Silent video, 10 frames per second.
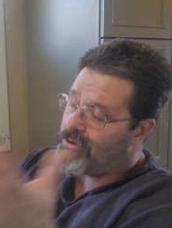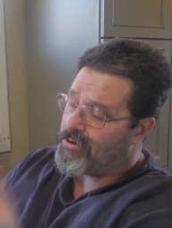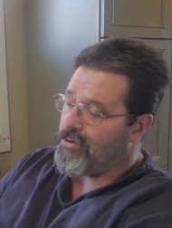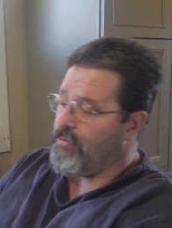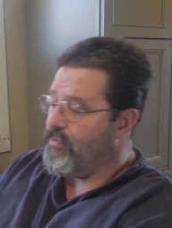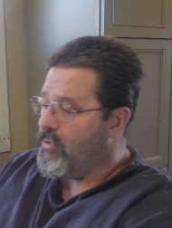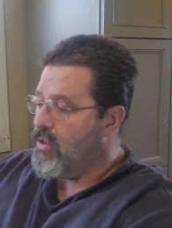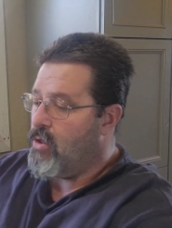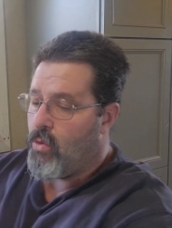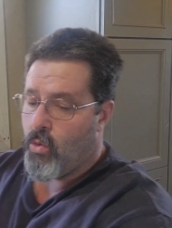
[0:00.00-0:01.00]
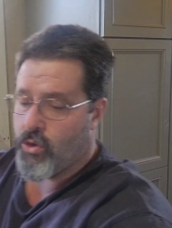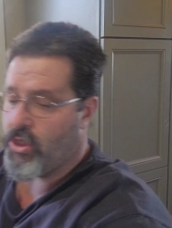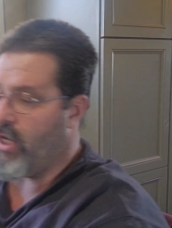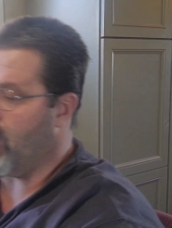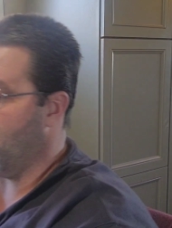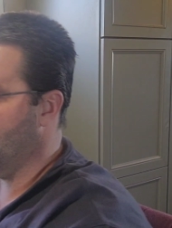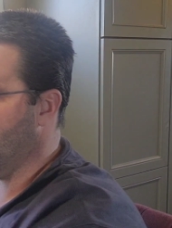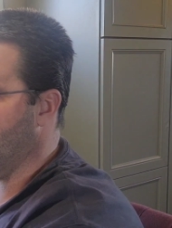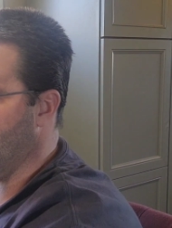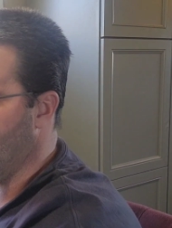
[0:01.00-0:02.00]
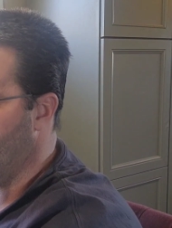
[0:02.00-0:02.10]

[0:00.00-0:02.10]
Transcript: so we'll say it doesn't.